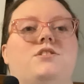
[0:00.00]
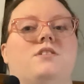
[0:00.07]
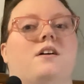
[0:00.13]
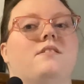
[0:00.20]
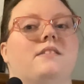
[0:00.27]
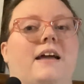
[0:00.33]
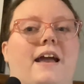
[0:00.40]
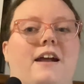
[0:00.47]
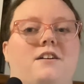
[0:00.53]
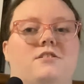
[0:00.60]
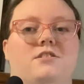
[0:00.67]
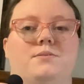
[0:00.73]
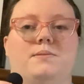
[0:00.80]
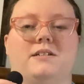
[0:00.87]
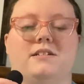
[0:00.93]
not in the hair
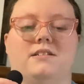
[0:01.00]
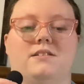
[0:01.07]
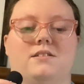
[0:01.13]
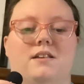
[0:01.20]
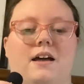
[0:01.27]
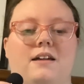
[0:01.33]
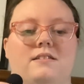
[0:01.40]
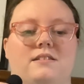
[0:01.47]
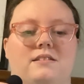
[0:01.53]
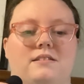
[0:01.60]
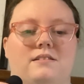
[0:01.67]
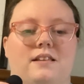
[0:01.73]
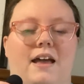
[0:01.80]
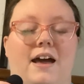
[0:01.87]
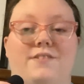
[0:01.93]
just because I
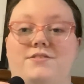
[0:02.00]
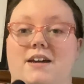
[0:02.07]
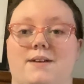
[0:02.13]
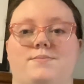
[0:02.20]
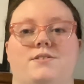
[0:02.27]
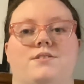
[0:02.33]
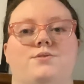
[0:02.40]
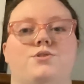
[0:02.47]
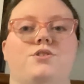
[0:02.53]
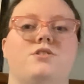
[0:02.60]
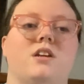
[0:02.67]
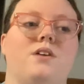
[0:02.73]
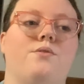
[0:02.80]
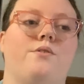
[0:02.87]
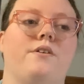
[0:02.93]
didn't have time to go
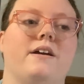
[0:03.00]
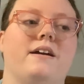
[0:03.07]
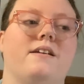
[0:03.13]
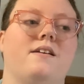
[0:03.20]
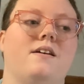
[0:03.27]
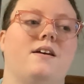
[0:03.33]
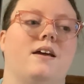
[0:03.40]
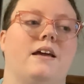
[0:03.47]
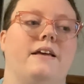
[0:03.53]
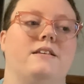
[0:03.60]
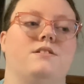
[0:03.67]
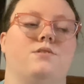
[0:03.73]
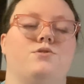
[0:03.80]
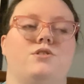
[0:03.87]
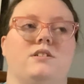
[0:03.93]
searching for it.
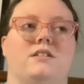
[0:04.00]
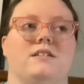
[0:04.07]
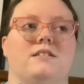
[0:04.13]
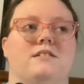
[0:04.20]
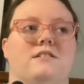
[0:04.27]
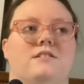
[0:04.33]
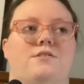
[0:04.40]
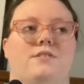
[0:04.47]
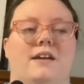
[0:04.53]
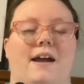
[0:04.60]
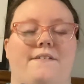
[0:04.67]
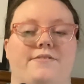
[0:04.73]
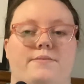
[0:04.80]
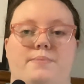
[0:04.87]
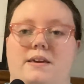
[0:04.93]
So she does just only
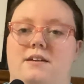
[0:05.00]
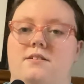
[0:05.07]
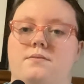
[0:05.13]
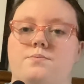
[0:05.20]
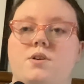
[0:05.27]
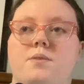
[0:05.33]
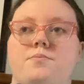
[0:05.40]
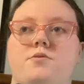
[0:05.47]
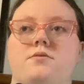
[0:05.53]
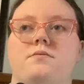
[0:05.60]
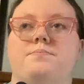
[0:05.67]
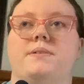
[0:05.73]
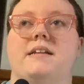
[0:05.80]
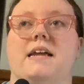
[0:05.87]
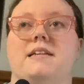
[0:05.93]
have the pink and purple,
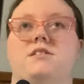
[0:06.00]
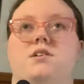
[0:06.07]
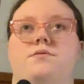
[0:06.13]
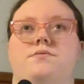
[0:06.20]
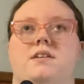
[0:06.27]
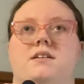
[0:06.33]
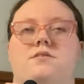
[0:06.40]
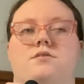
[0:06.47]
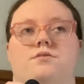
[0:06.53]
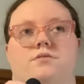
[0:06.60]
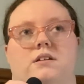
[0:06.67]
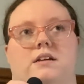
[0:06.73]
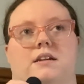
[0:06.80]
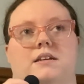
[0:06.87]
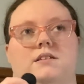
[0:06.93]
but I don't think the
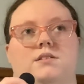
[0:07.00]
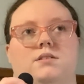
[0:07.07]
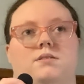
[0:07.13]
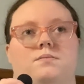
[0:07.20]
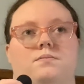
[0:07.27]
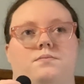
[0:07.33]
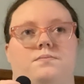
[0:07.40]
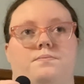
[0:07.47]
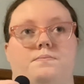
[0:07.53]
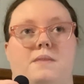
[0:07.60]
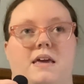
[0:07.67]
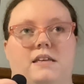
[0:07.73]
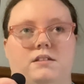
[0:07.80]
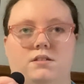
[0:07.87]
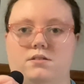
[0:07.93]
green is
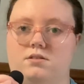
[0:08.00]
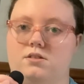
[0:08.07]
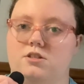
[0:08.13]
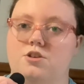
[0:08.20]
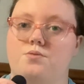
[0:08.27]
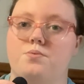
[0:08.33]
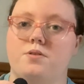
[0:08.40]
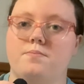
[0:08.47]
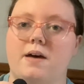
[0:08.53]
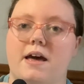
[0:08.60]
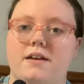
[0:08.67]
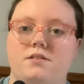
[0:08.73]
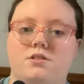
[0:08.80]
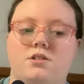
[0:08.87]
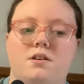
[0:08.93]
missed super
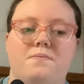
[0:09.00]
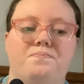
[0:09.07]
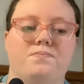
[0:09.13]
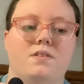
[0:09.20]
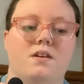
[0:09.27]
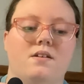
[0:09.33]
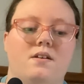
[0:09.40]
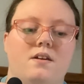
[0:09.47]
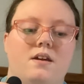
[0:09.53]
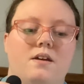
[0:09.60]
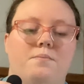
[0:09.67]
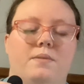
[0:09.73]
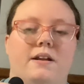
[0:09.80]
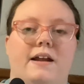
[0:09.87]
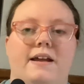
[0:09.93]
much.
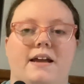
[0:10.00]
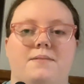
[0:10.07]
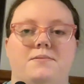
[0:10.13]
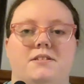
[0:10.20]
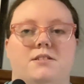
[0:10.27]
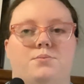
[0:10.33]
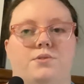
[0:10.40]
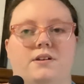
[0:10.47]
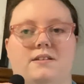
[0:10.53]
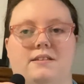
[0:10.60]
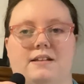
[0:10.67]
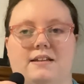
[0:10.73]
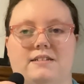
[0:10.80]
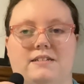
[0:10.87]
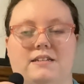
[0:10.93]
But I am disappointed that
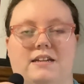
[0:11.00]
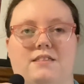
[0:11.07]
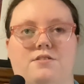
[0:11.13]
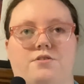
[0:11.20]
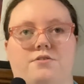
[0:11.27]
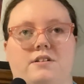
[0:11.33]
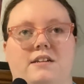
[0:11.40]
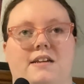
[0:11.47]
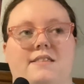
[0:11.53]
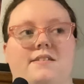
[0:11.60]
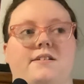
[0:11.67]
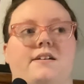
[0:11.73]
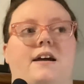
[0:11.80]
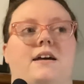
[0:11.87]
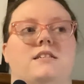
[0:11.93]
I didn't get the green in
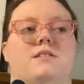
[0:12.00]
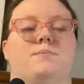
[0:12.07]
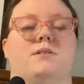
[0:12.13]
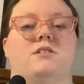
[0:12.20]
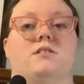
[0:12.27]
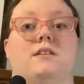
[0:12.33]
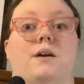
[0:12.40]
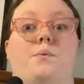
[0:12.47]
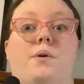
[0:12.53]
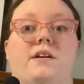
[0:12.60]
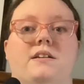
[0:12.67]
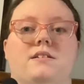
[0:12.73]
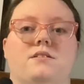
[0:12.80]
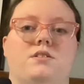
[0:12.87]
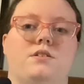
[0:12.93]
there as much as I
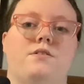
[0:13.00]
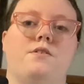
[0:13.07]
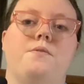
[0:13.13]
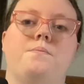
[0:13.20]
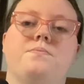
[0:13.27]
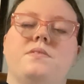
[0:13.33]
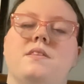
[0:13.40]
wanted to.